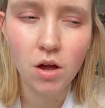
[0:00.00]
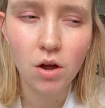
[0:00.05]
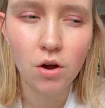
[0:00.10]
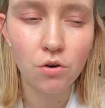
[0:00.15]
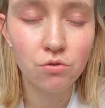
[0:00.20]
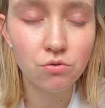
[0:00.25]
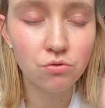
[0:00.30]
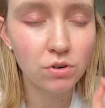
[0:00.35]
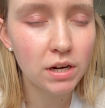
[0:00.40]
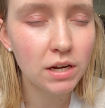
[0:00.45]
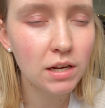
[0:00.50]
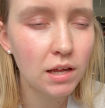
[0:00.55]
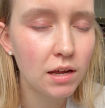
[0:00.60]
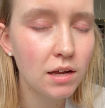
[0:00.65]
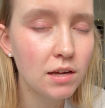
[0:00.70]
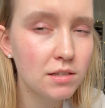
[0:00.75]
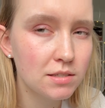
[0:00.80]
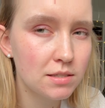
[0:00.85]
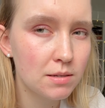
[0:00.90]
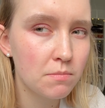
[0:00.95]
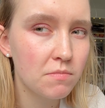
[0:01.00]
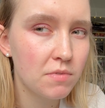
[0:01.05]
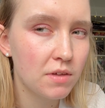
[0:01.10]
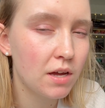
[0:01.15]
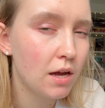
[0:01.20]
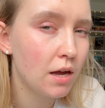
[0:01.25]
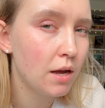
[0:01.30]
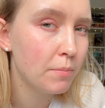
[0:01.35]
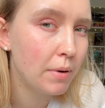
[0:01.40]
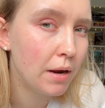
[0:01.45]
Reading is something
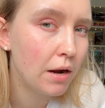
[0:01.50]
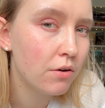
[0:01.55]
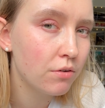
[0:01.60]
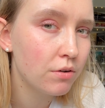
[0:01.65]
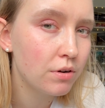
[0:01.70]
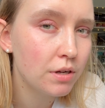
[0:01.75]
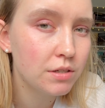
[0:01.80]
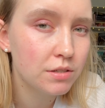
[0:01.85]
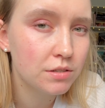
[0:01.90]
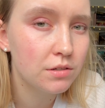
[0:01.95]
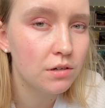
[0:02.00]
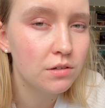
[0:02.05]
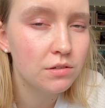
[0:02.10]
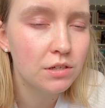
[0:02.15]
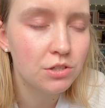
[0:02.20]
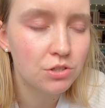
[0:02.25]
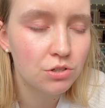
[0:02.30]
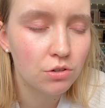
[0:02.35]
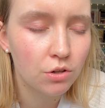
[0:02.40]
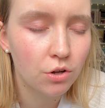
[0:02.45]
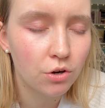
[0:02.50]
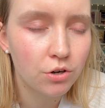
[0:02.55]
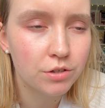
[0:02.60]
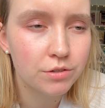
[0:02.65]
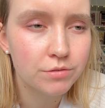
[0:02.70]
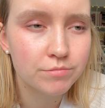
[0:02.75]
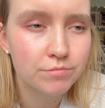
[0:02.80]
I apparently still need to learn.